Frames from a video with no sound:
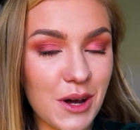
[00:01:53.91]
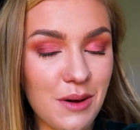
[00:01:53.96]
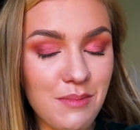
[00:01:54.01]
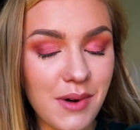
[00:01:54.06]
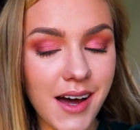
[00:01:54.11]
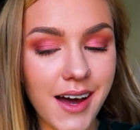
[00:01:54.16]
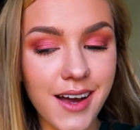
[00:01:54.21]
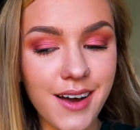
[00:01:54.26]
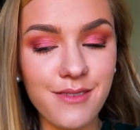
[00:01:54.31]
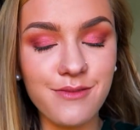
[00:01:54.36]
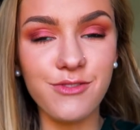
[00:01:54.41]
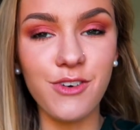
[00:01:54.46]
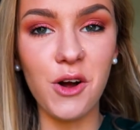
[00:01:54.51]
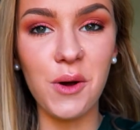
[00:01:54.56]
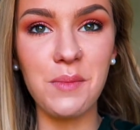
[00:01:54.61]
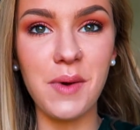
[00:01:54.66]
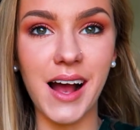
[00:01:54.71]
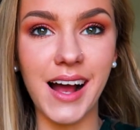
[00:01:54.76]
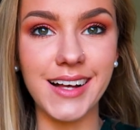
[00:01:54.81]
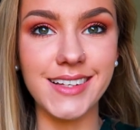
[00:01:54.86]
Back
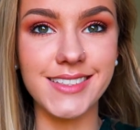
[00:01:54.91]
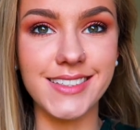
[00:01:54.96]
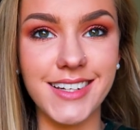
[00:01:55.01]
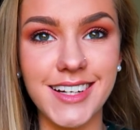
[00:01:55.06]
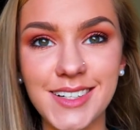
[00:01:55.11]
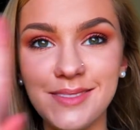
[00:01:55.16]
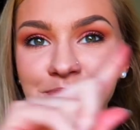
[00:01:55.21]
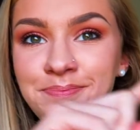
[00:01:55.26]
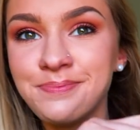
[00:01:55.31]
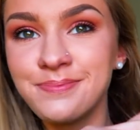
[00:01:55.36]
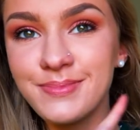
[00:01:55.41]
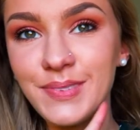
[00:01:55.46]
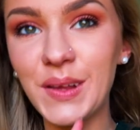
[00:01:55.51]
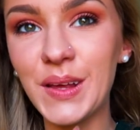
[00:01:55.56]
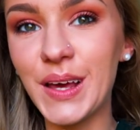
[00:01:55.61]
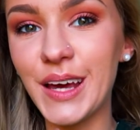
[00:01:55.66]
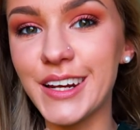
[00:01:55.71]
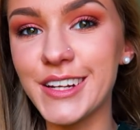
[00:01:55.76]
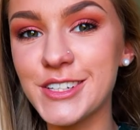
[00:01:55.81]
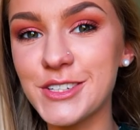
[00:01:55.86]
from Asda,
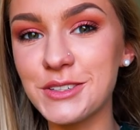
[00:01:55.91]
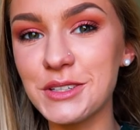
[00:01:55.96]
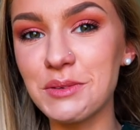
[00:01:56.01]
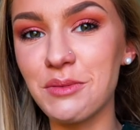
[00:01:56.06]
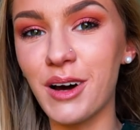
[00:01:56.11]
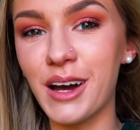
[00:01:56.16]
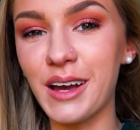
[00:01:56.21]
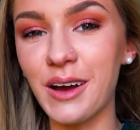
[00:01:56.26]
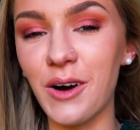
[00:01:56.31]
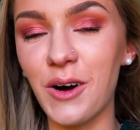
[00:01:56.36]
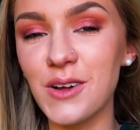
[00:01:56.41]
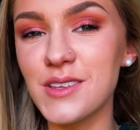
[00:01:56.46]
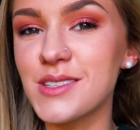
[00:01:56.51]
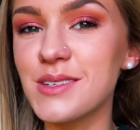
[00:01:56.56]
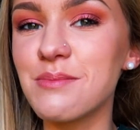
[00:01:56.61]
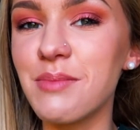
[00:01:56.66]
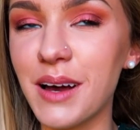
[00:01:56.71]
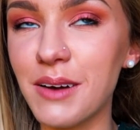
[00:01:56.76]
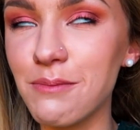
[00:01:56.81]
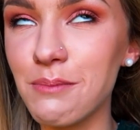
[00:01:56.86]
gonna show you what I
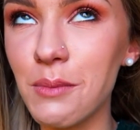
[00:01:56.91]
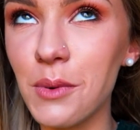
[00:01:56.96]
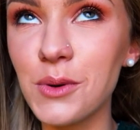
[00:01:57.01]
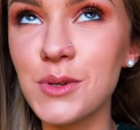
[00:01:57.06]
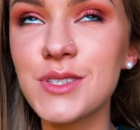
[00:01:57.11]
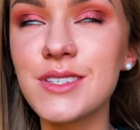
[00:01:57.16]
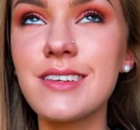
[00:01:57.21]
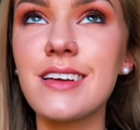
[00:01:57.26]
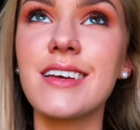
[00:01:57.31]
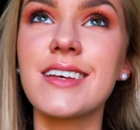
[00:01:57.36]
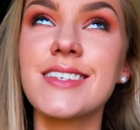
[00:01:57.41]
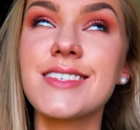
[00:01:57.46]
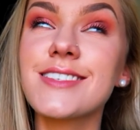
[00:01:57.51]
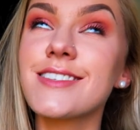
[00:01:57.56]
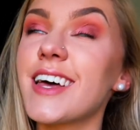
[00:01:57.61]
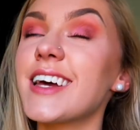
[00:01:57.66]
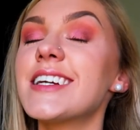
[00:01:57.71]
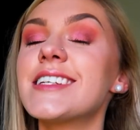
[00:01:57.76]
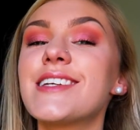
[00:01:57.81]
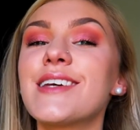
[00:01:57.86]
got. My most
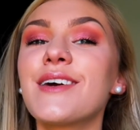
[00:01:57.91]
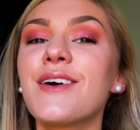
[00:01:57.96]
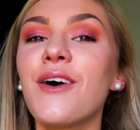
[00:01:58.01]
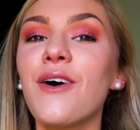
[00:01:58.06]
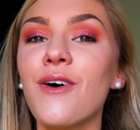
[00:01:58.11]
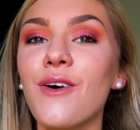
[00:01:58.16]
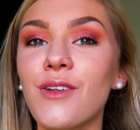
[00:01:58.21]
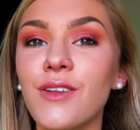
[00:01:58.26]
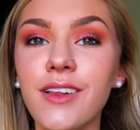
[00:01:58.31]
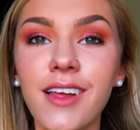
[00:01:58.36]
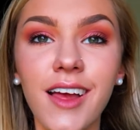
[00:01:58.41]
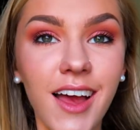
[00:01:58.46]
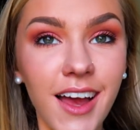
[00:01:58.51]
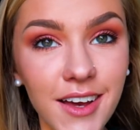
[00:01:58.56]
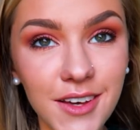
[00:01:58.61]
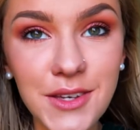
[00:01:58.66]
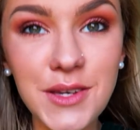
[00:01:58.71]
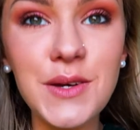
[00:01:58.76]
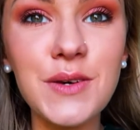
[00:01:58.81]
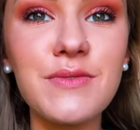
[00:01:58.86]
exciting haul
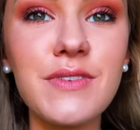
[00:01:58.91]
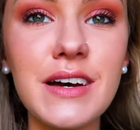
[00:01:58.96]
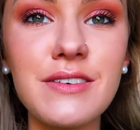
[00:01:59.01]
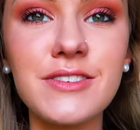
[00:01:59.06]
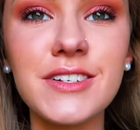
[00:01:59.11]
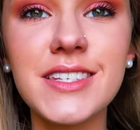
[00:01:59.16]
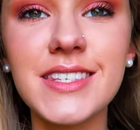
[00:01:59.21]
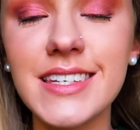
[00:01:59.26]
you've ever